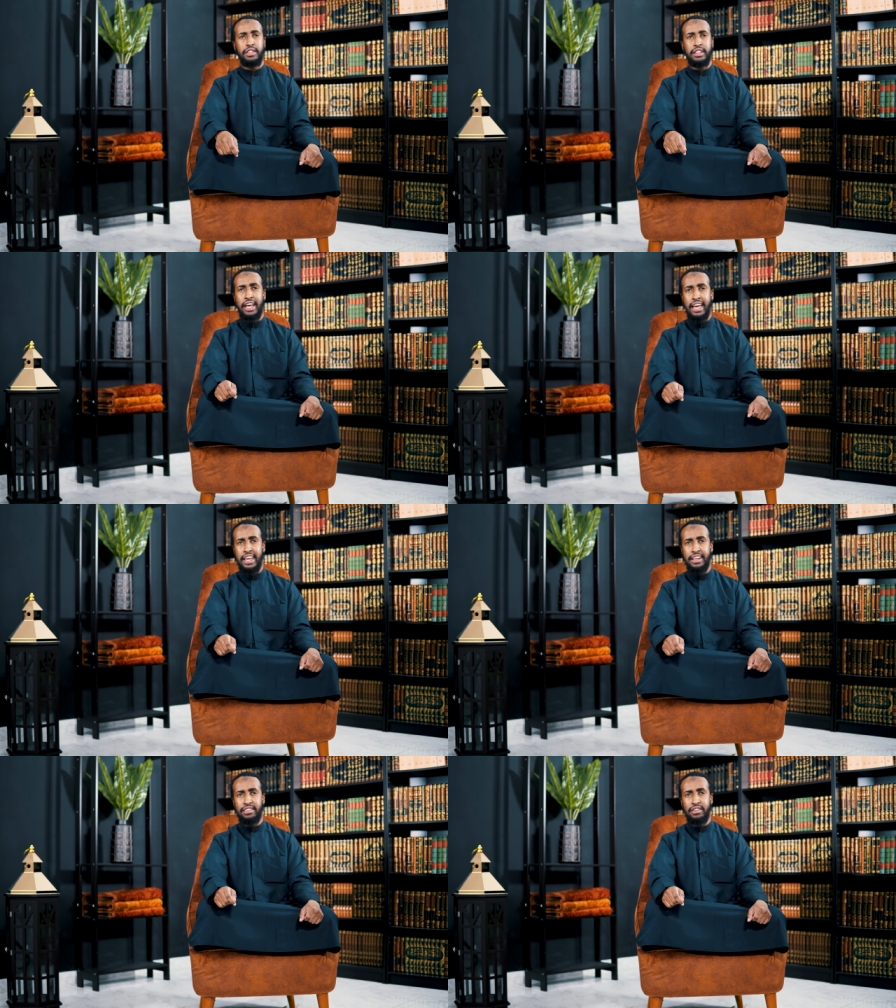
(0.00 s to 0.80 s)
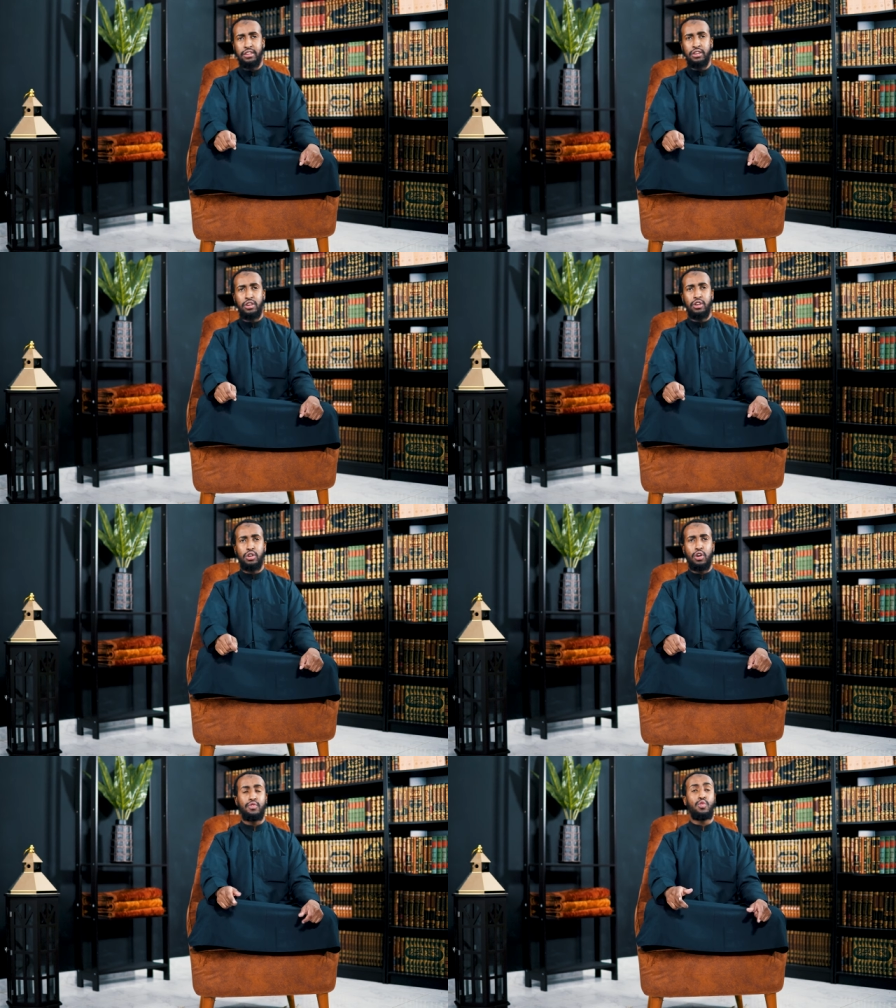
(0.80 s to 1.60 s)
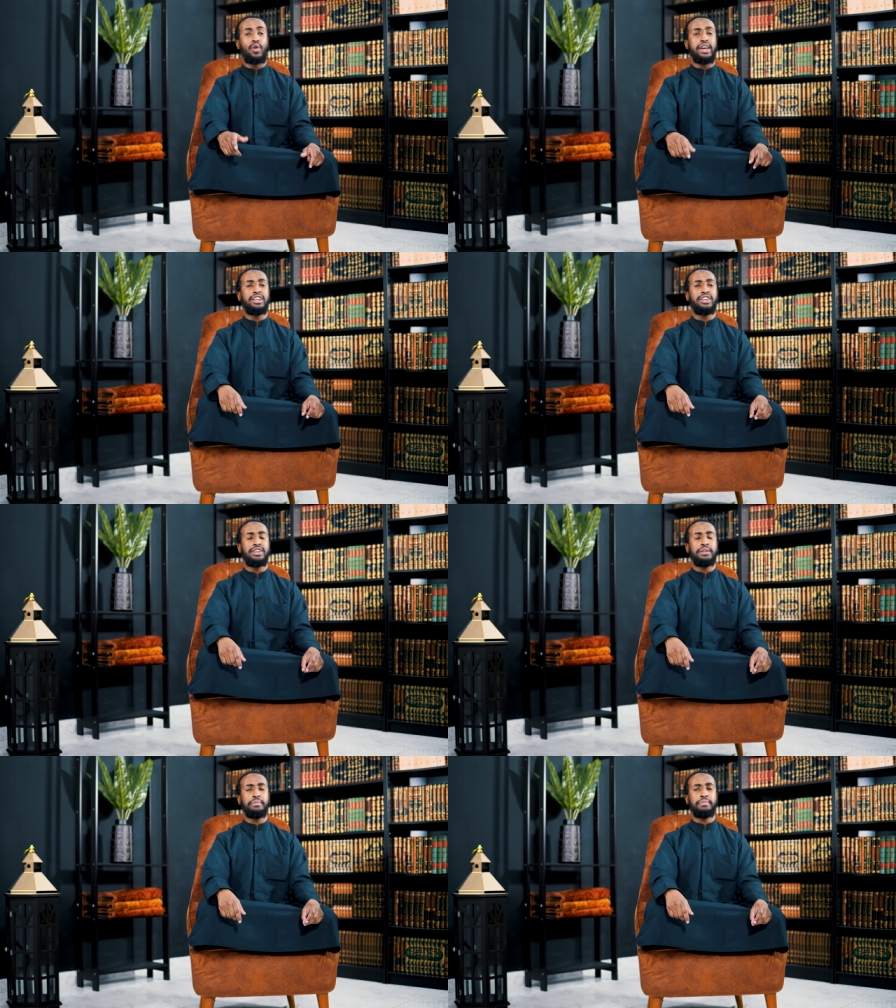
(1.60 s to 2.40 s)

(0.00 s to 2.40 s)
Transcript: the dialect of Quraysh.